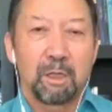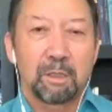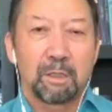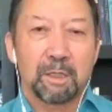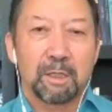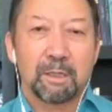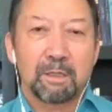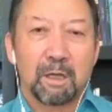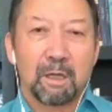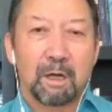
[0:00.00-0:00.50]

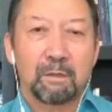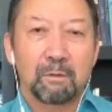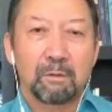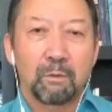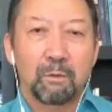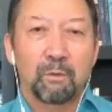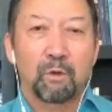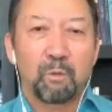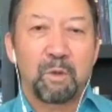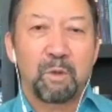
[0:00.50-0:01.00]
That's how the
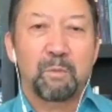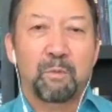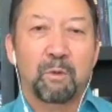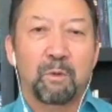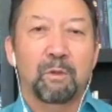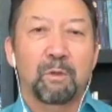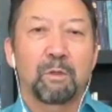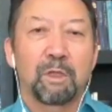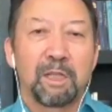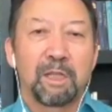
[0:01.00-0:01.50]
Uyghur
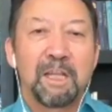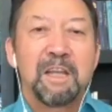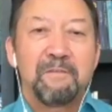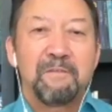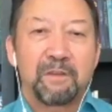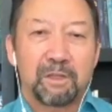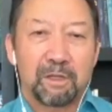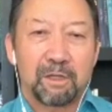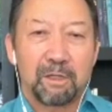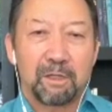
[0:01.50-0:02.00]
people
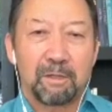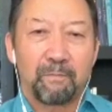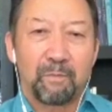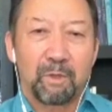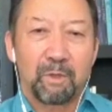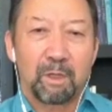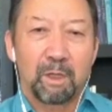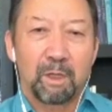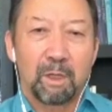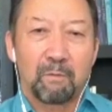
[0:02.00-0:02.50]
lived
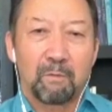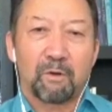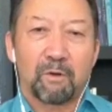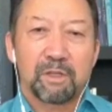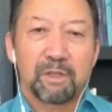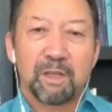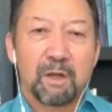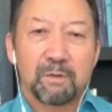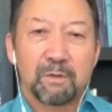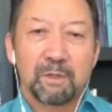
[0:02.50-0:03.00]
for
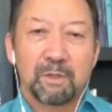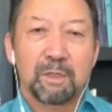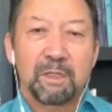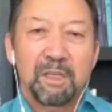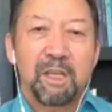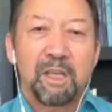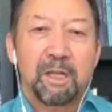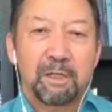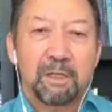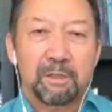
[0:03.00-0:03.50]
1,000
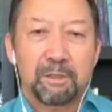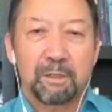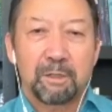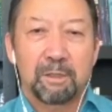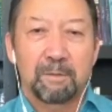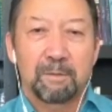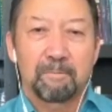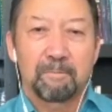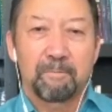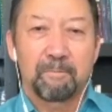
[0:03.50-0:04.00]
years,
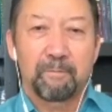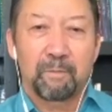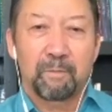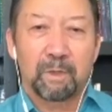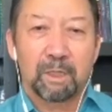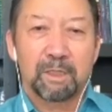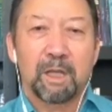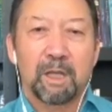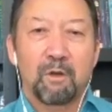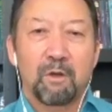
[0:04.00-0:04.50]

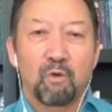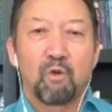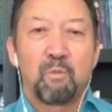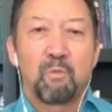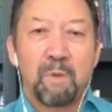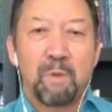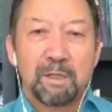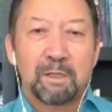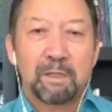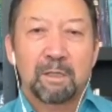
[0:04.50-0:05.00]
saying
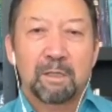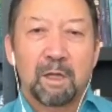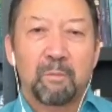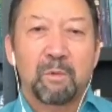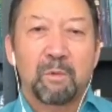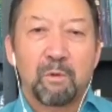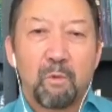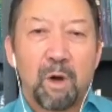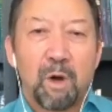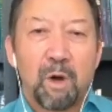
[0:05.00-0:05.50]
Ummah is the
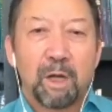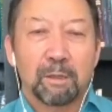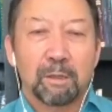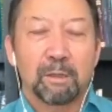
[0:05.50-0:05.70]
number one.